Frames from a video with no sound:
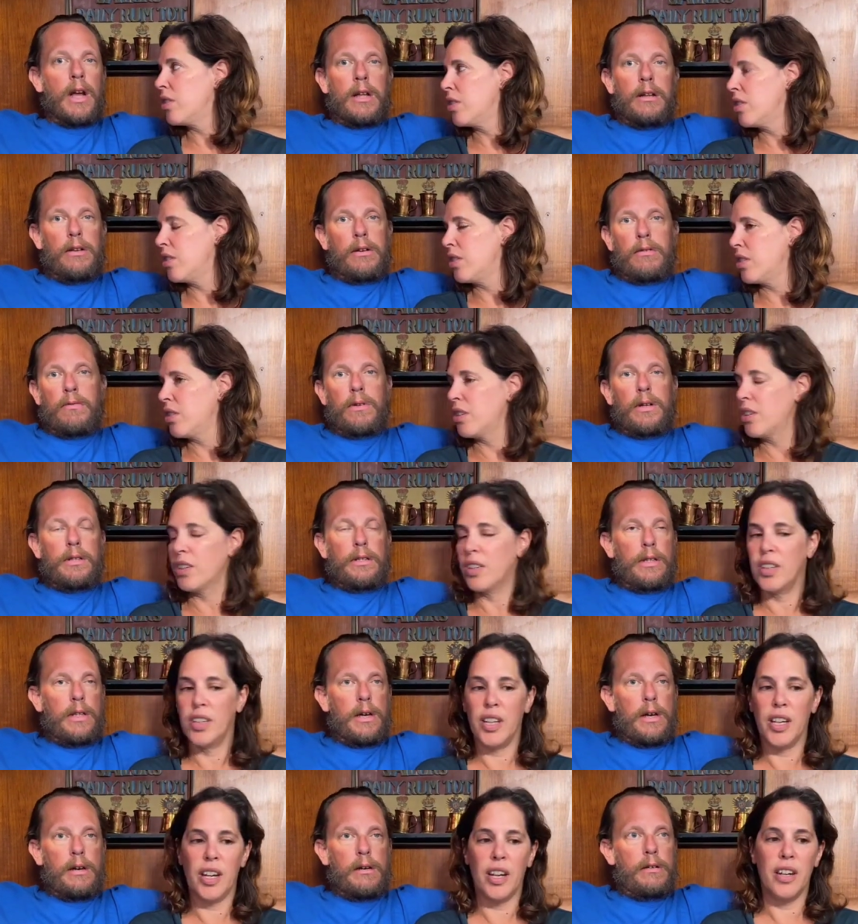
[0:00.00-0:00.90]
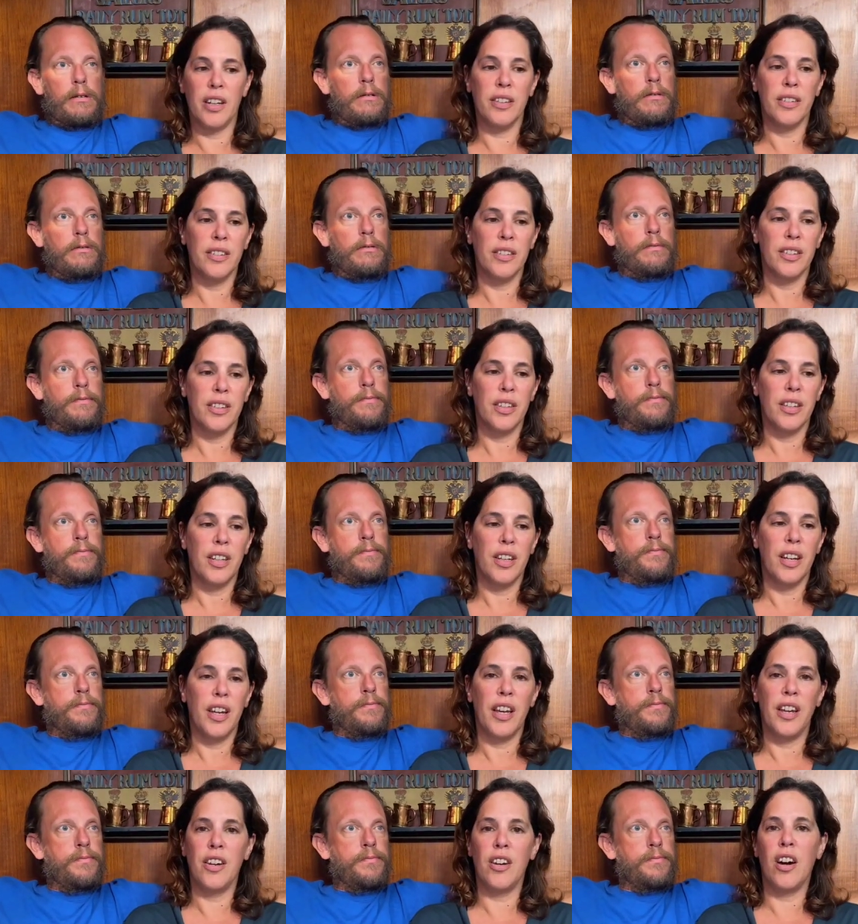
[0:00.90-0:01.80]
Speaker 1: or not know it's there. Yeah.
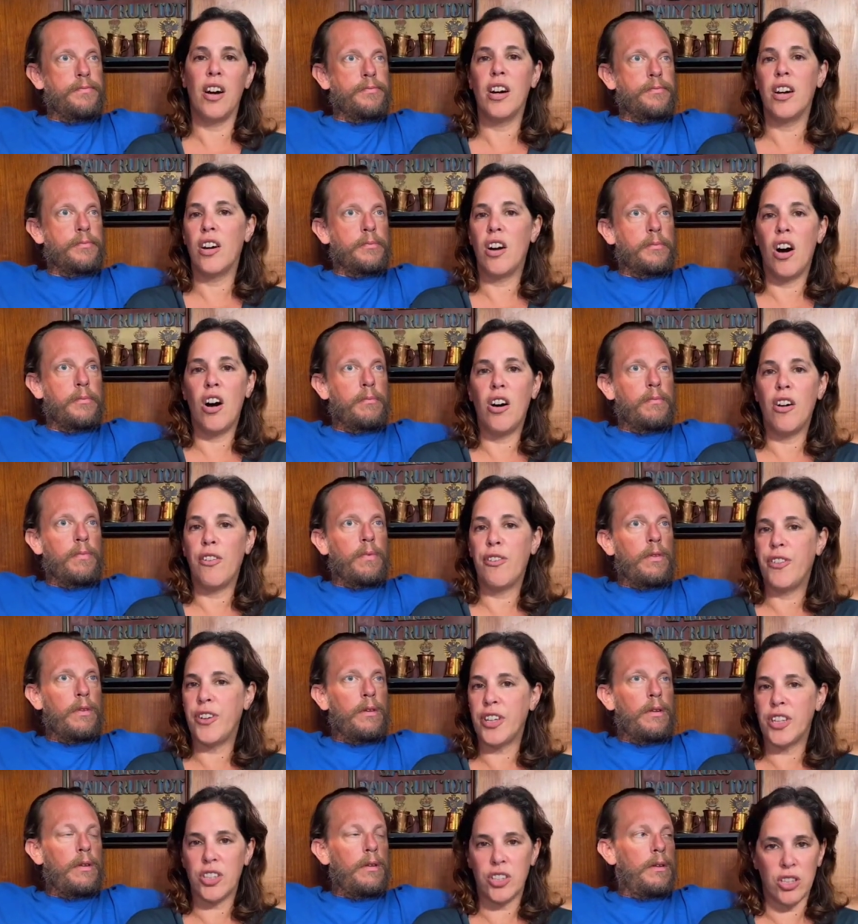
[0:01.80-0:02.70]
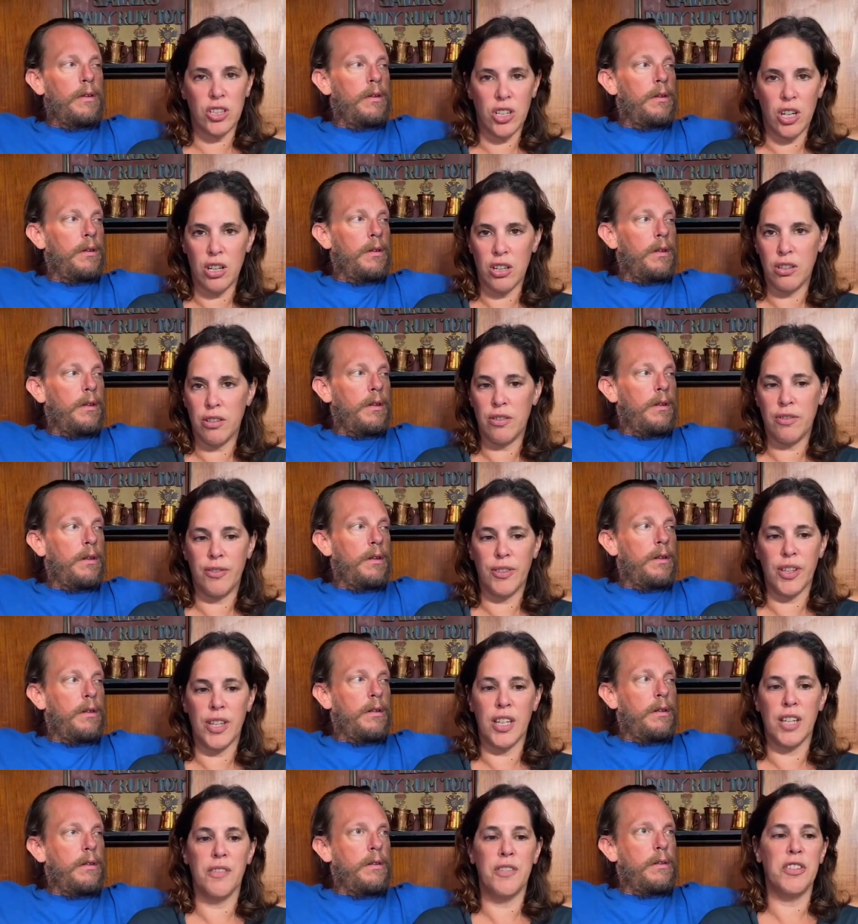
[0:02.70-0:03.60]
Speaker 2: And not all fish of
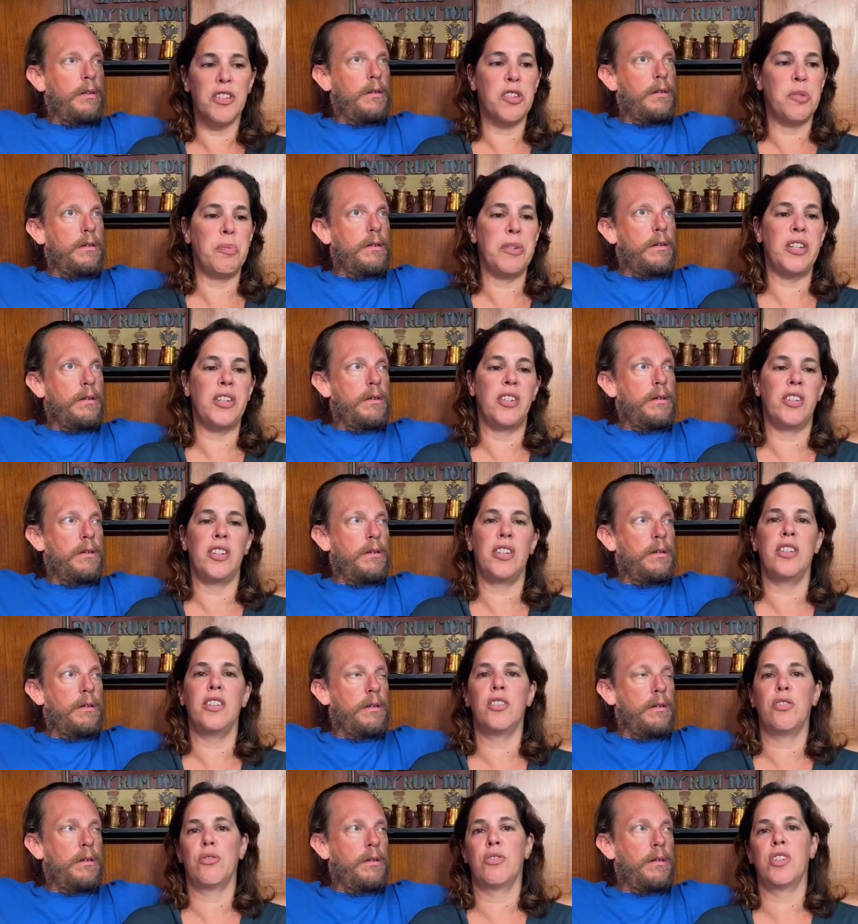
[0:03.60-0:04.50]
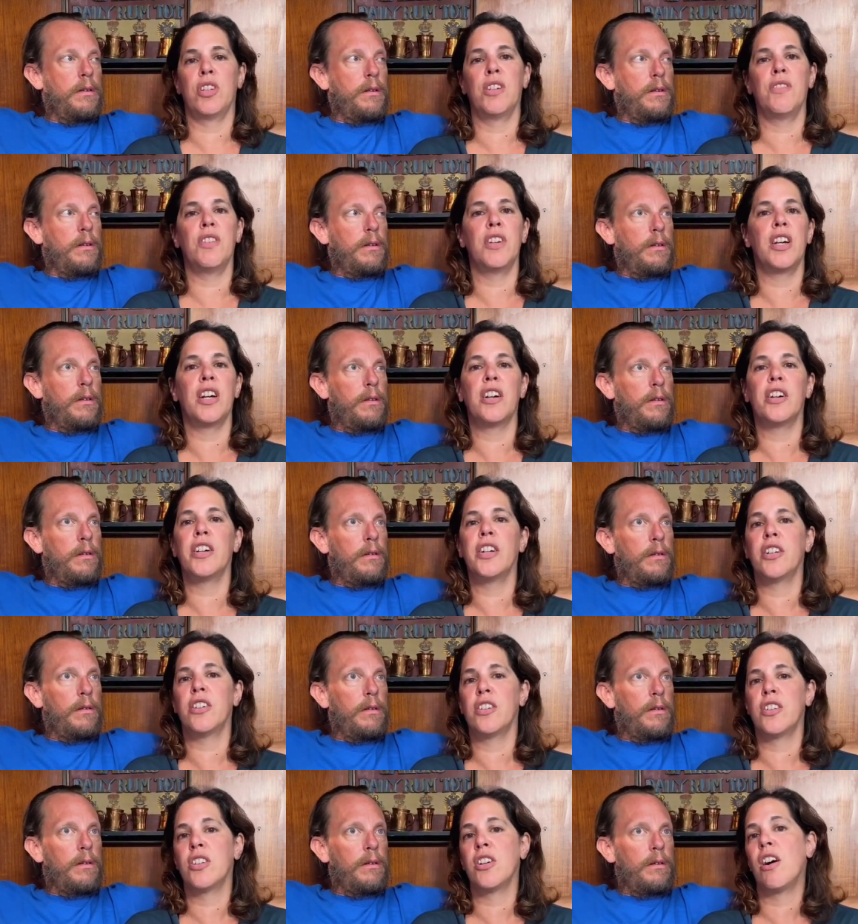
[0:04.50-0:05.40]
a given species or a given
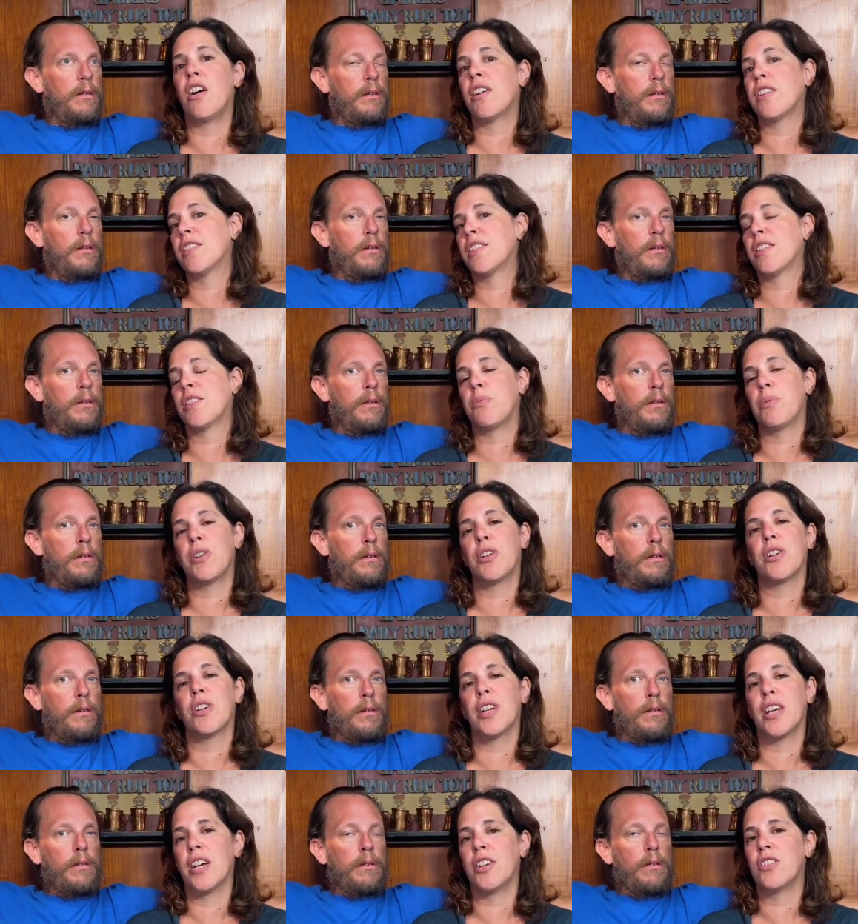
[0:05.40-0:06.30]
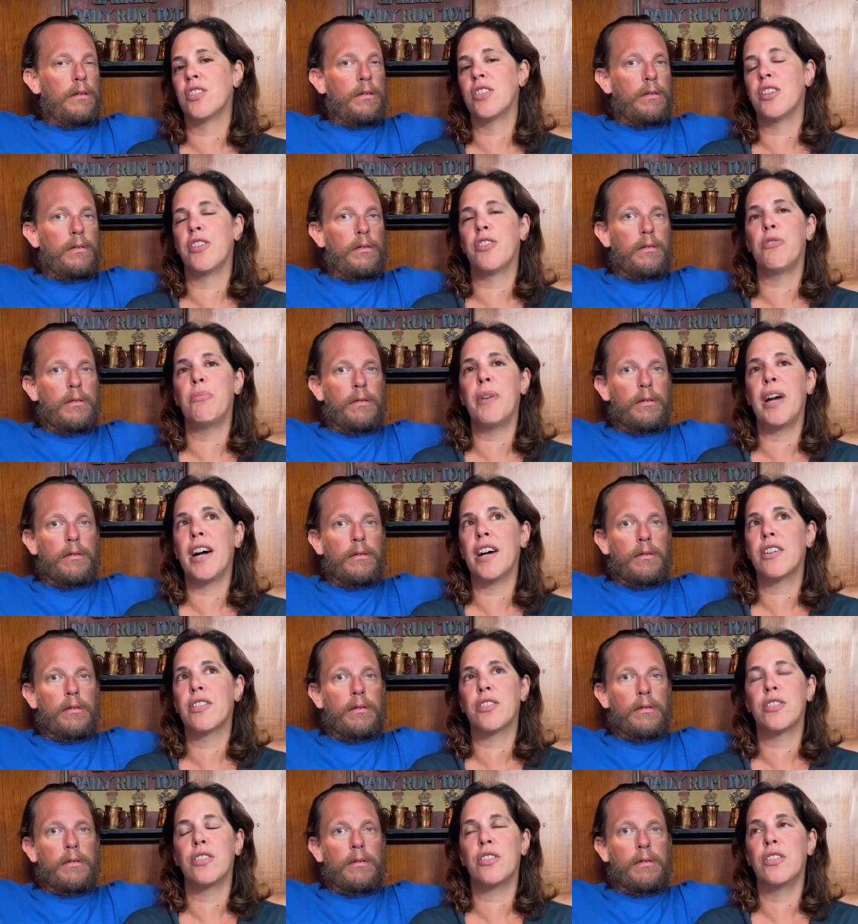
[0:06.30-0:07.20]
area are toxic. We could catch another
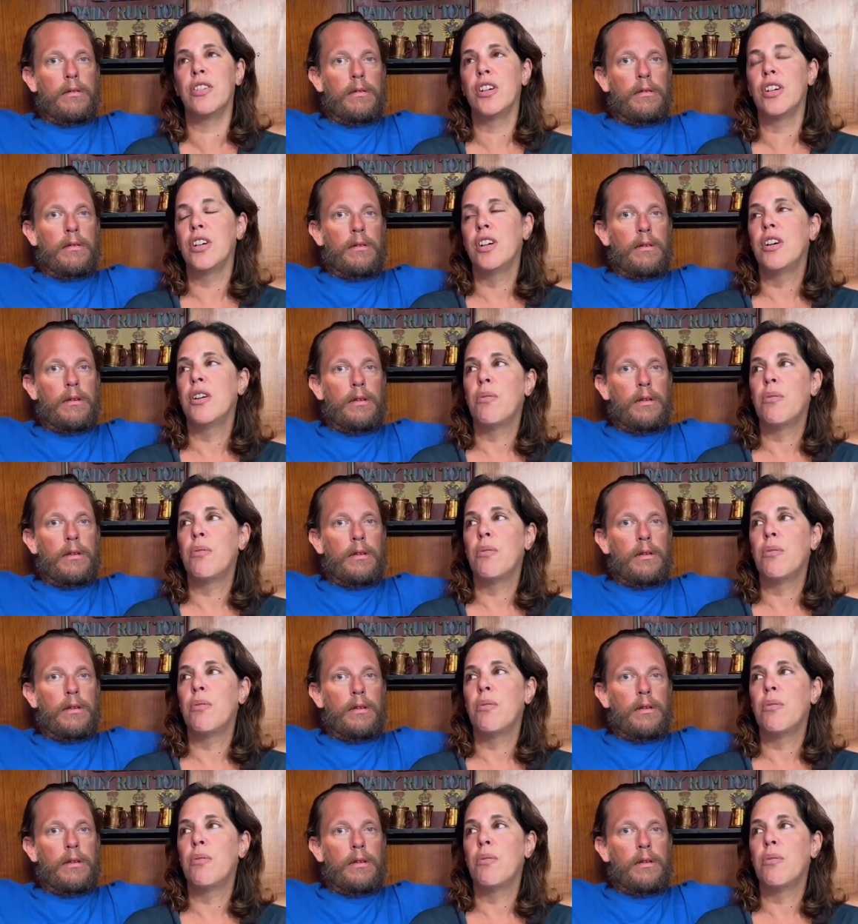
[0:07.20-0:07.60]
mackerel